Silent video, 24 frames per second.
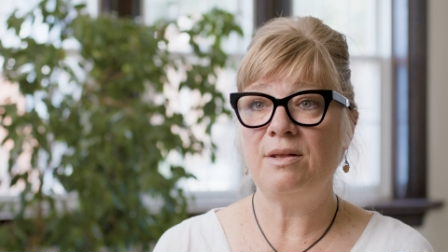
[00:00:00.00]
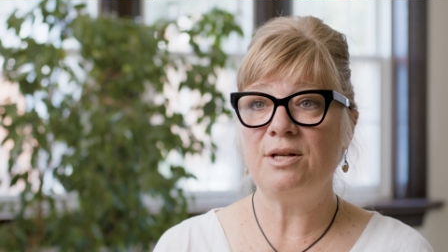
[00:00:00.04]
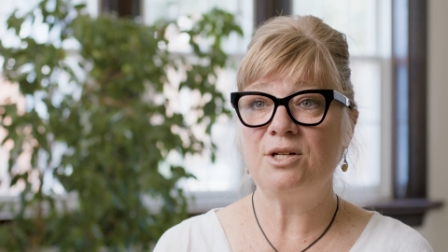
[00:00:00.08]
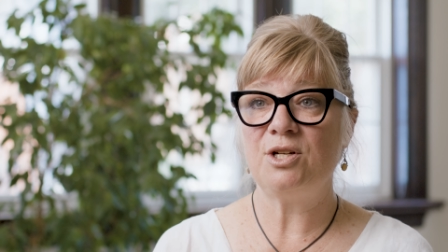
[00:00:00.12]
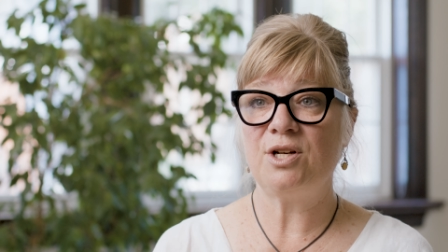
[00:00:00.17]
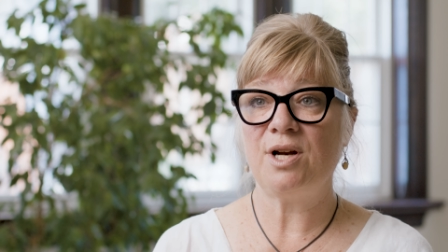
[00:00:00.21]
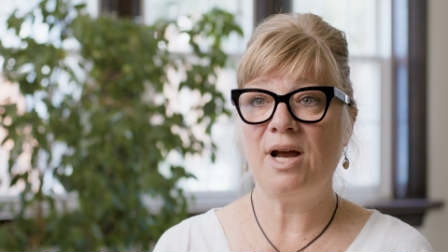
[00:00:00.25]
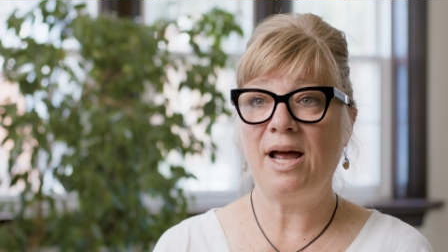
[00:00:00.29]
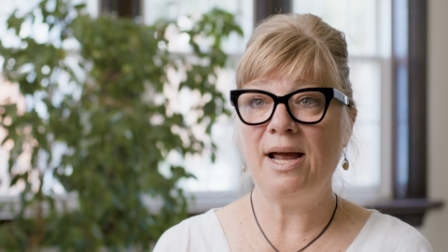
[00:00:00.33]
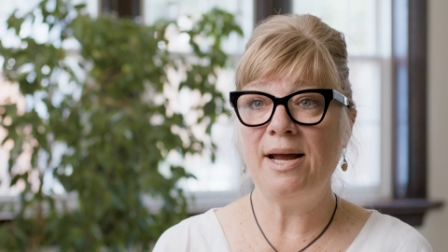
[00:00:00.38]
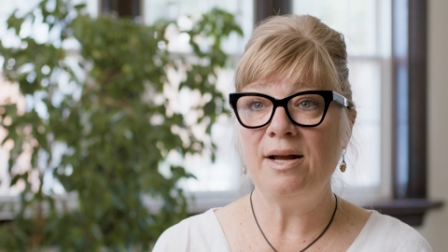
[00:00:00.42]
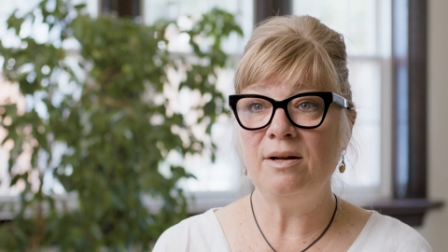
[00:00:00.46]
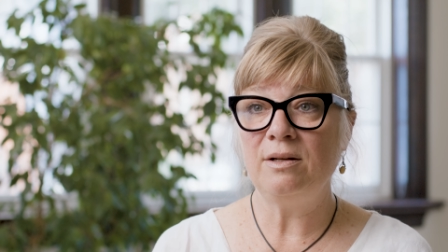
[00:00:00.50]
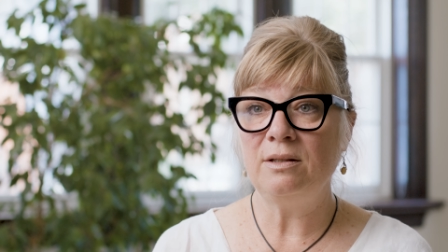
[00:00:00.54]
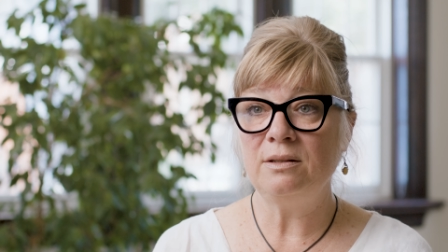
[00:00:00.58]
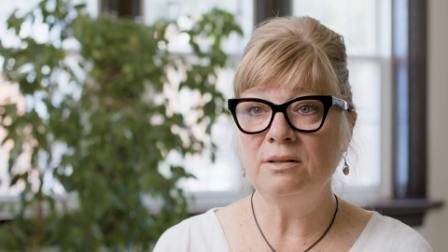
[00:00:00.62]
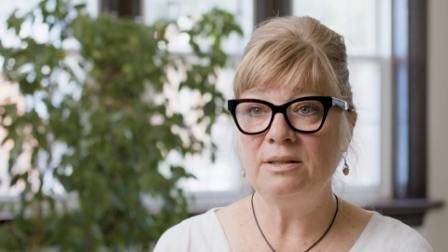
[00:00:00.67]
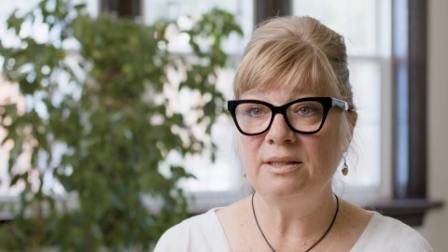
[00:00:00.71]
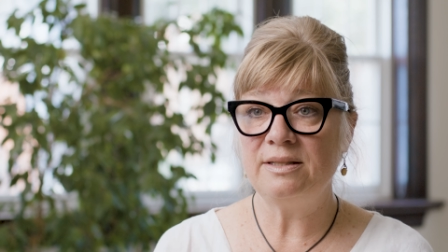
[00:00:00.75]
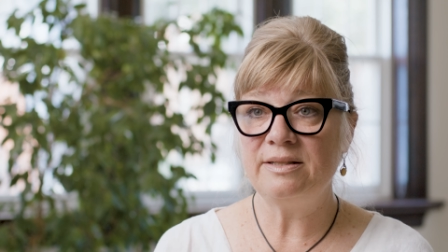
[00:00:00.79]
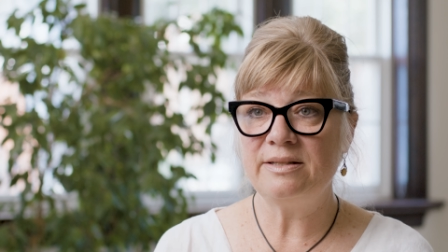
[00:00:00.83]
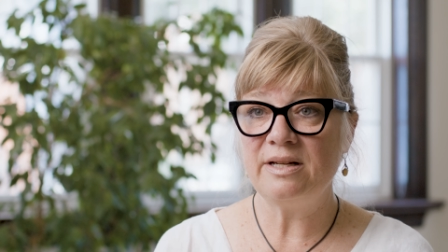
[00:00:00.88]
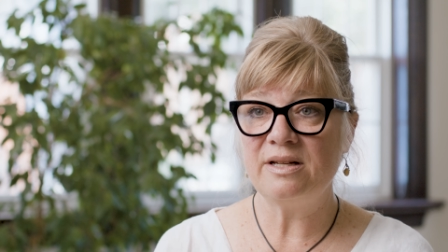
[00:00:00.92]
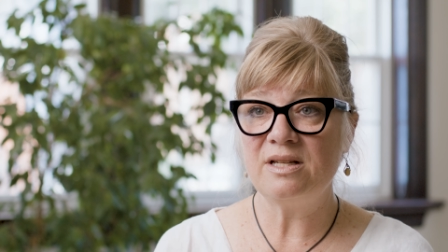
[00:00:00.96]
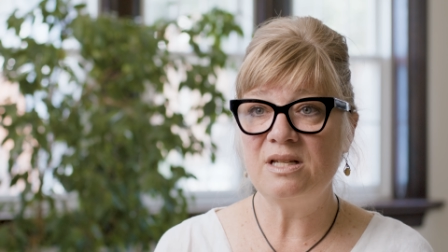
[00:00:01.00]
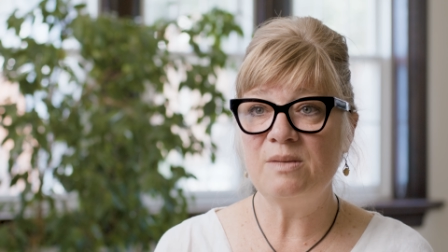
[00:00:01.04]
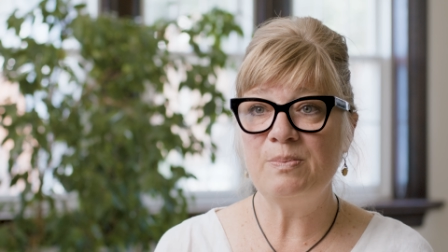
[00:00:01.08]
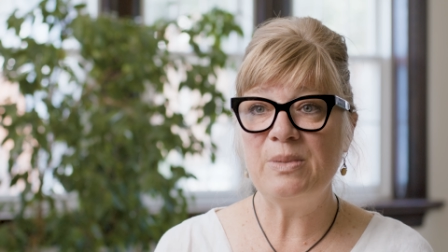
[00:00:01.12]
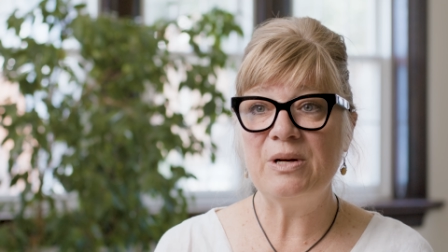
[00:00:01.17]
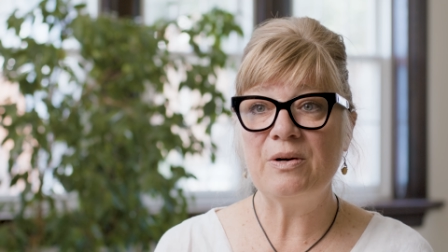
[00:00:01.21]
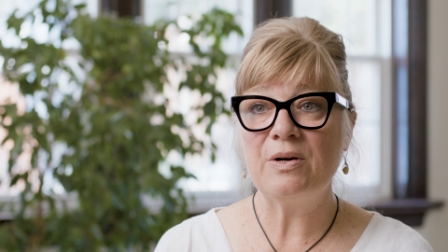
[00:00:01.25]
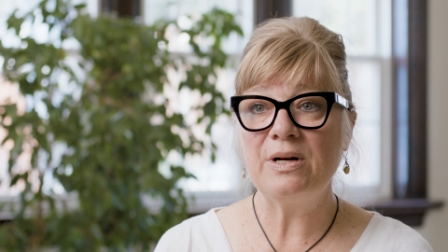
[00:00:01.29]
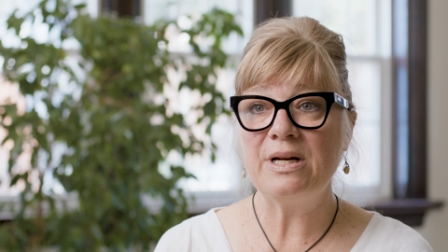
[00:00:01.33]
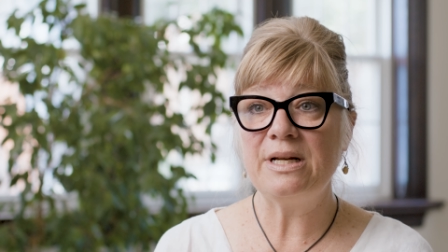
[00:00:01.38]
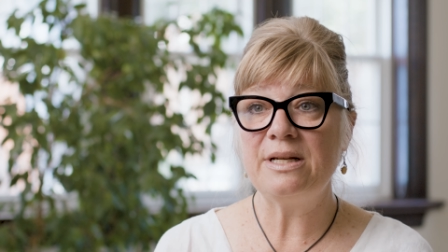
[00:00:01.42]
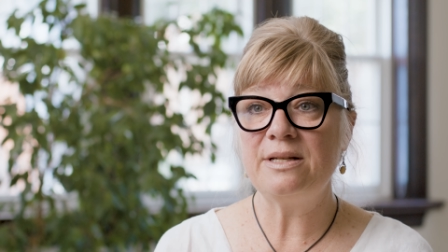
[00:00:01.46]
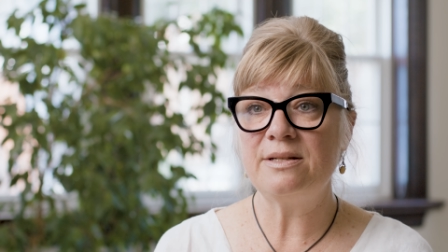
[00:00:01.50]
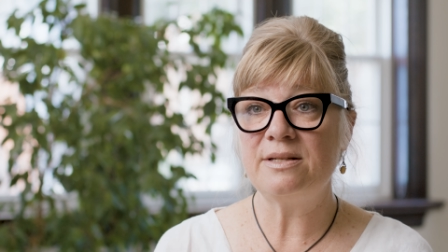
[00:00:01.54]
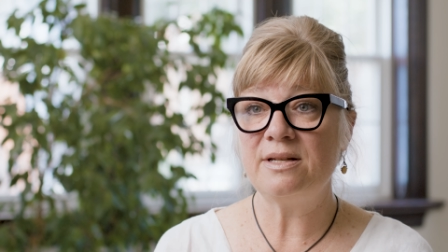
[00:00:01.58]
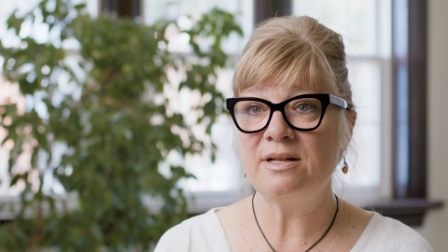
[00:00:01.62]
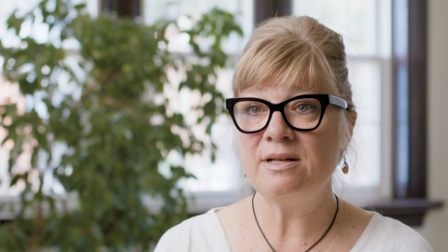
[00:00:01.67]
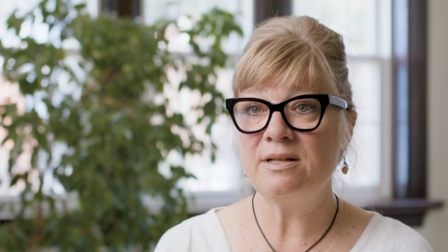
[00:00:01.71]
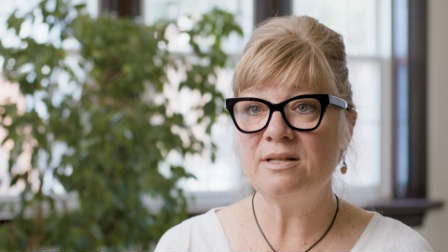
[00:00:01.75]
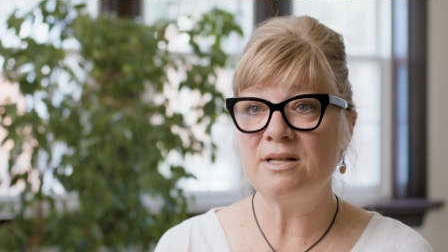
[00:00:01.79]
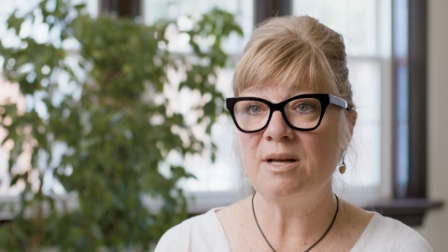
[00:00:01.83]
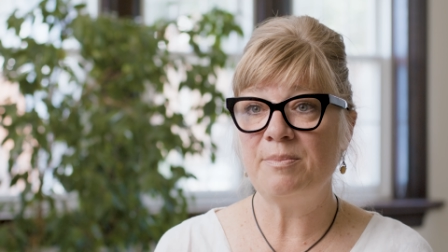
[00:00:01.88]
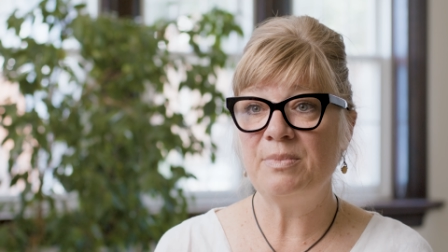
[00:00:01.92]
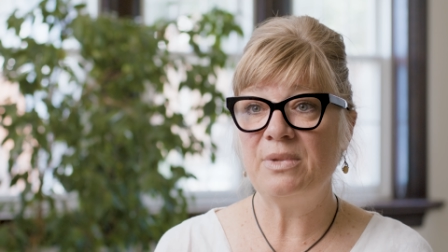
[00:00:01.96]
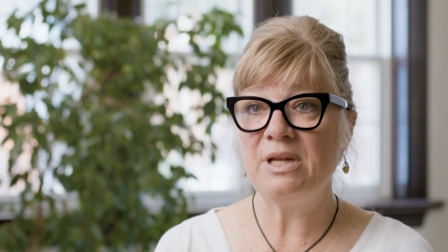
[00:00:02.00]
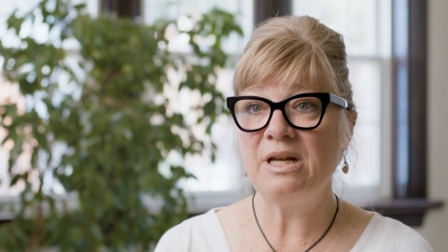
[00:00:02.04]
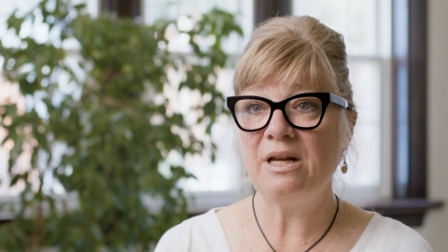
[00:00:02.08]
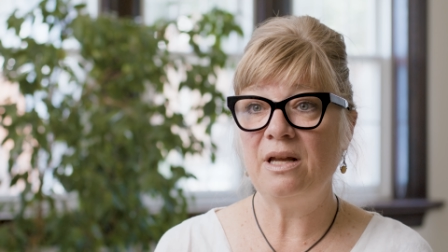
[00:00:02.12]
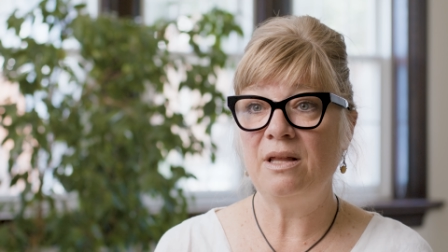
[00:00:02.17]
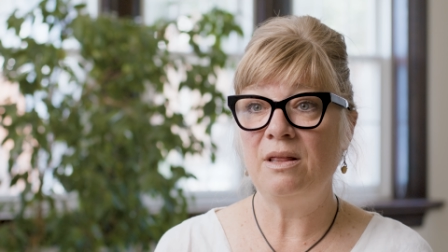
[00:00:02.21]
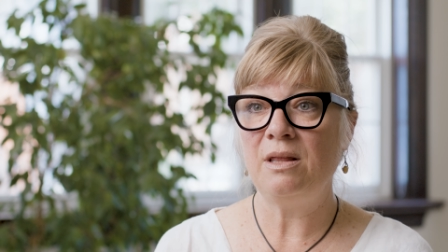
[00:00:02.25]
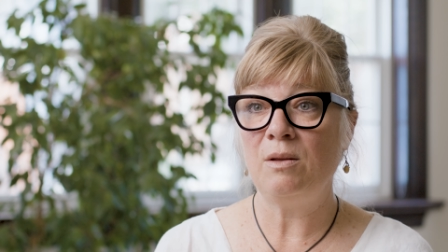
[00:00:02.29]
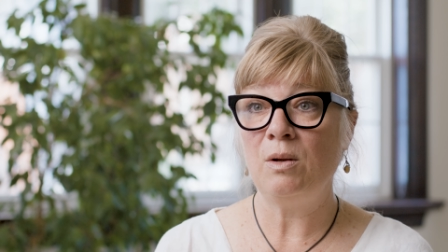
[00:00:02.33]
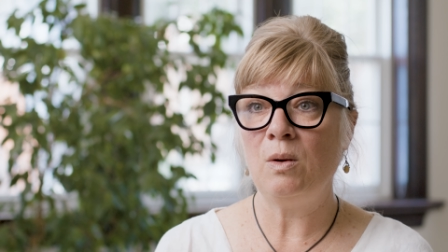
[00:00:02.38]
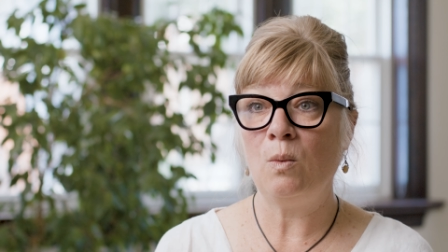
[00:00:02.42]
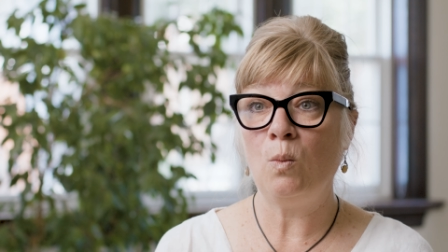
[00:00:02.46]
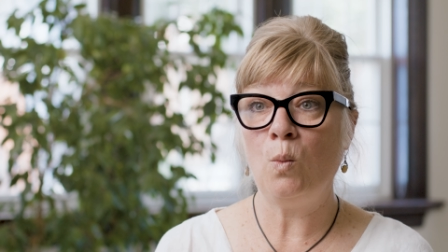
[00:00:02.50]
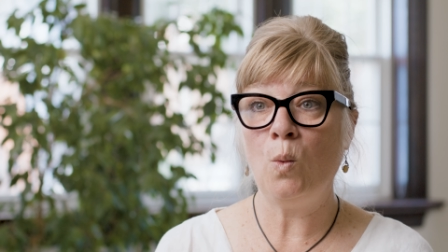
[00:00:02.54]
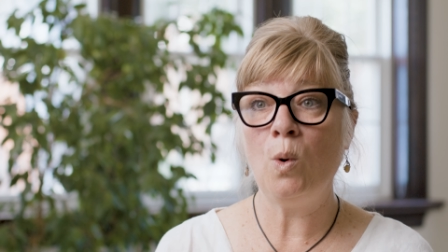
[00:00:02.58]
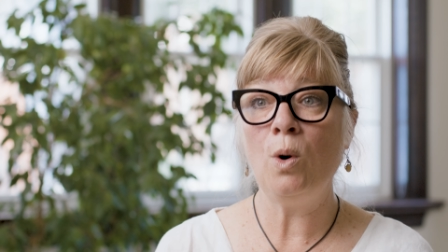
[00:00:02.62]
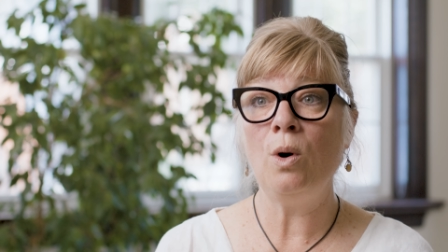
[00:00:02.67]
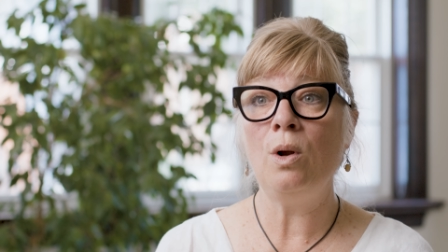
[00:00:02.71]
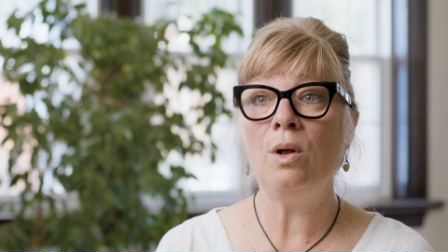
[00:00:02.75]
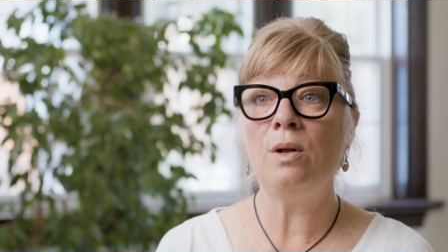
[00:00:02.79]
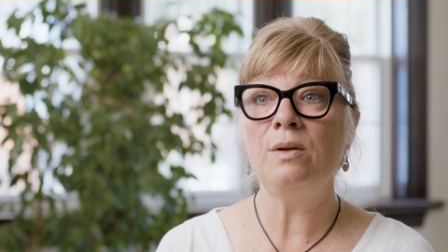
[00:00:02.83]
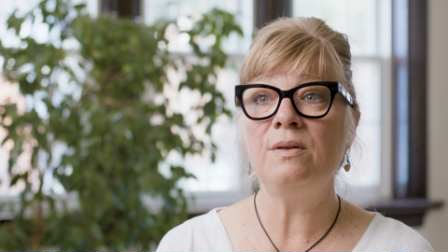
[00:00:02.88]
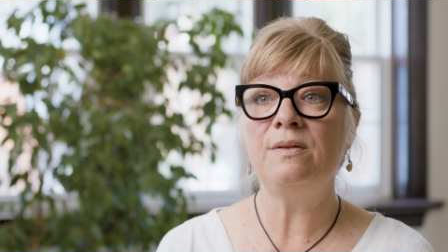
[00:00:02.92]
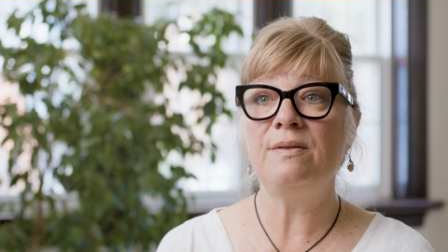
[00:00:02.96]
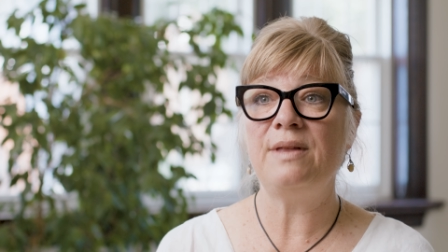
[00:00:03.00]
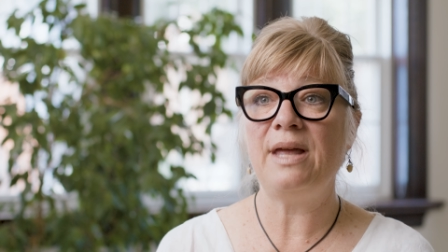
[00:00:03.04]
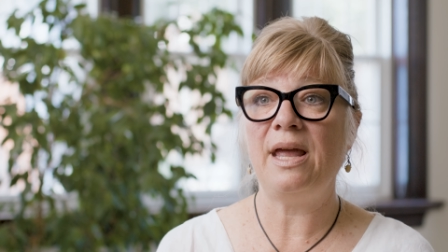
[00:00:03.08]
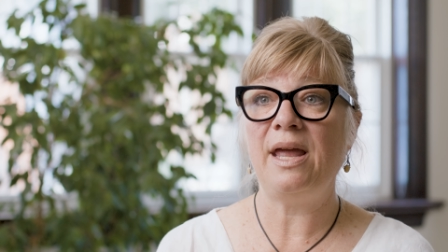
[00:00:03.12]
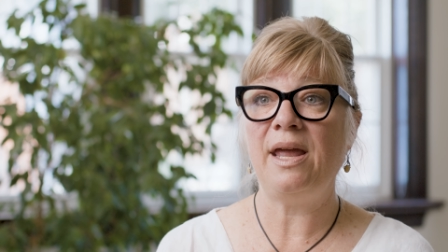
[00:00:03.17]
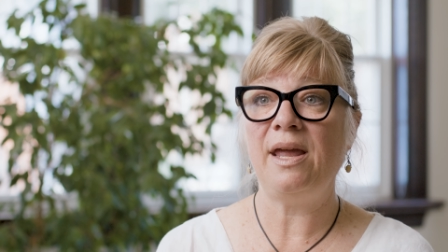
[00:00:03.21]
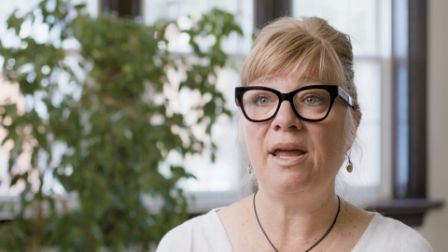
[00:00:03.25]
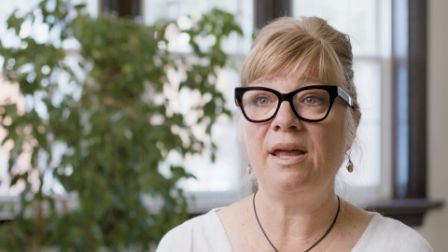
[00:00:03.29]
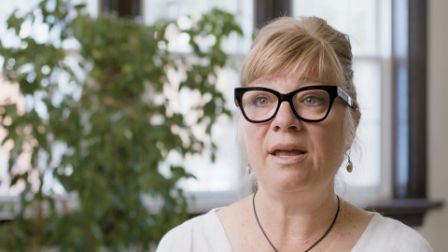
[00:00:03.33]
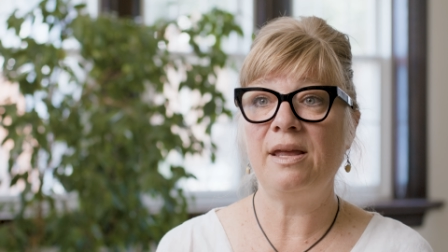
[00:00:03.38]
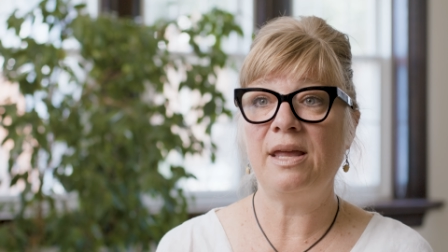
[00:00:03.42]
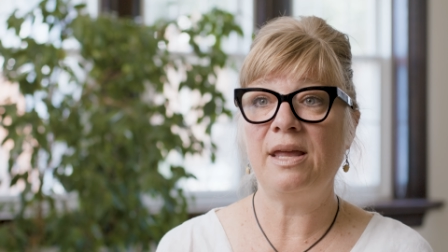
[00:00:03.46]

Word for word: the child is experiencing something in the world, they